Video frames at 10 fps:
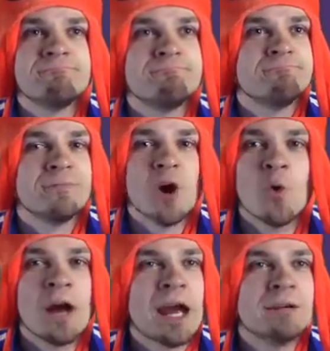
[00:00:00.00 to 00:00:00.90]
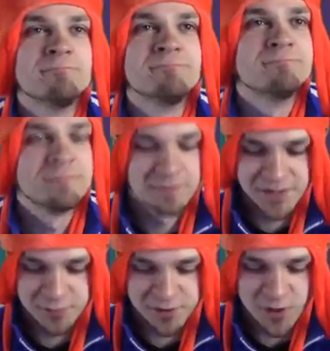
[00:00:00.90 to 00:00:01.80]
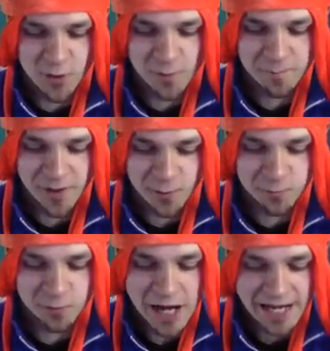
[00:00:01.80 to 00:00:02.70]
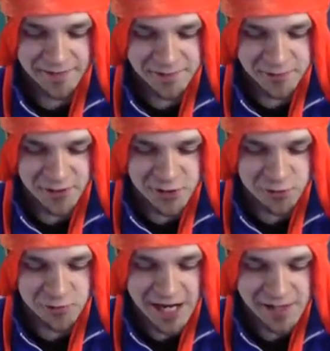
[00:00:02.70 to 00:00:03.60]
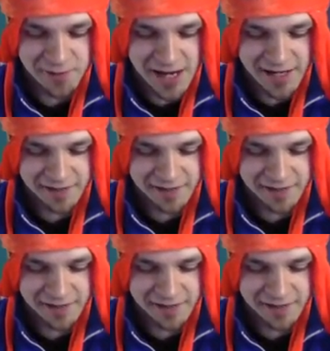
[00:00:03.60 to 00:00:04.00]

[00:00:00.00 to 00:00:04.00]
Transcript: No way. This was a, a wreck. This was a train wreck.